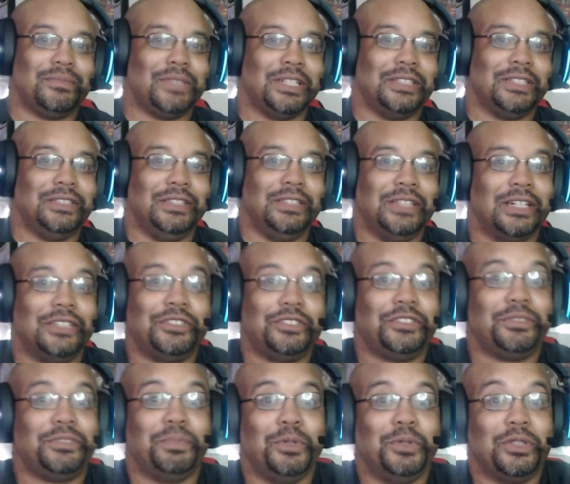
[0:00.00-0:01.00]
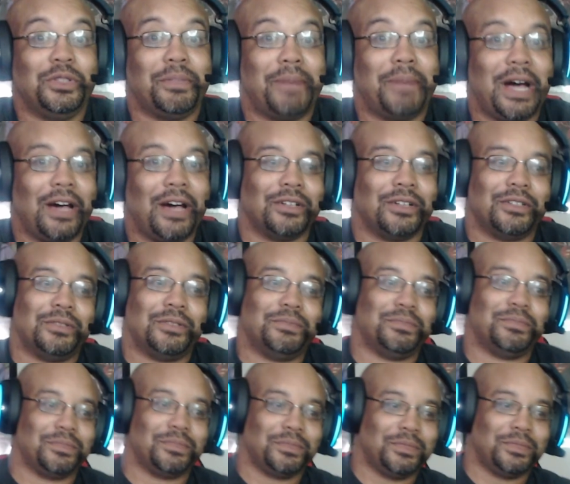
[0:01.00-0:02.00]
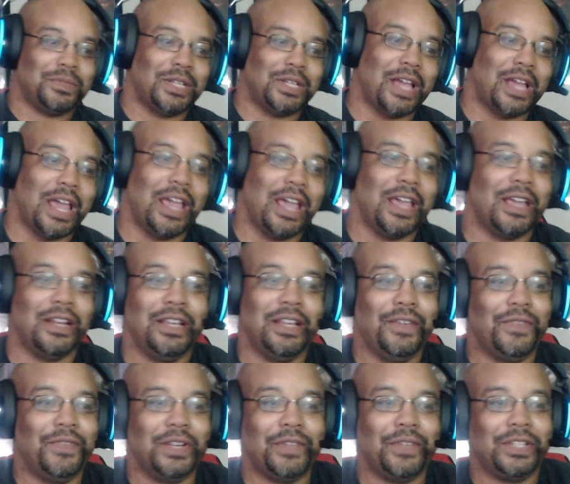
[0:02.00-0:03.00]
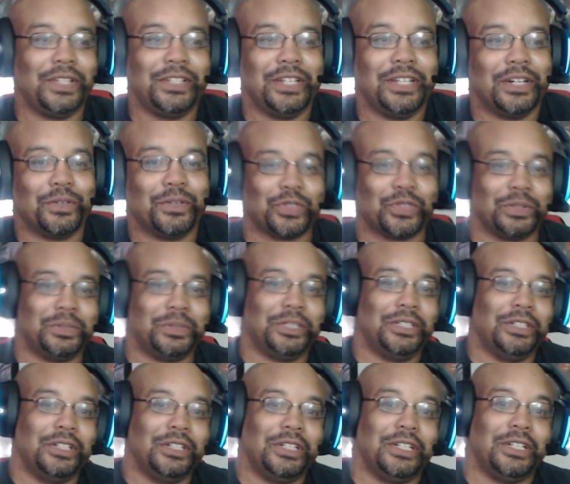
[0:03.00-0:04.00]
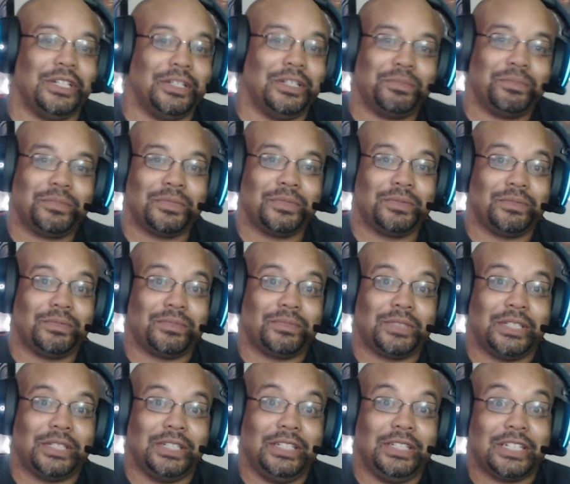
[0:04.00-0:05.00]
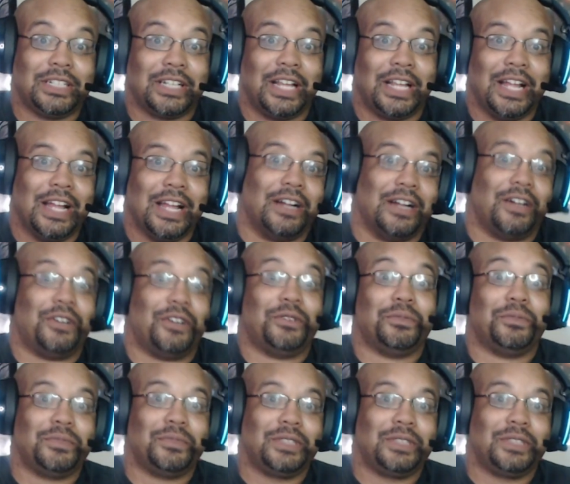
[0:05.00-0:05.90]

Is nothing smooth about him, and even if they tickle from the hood, he's a clown.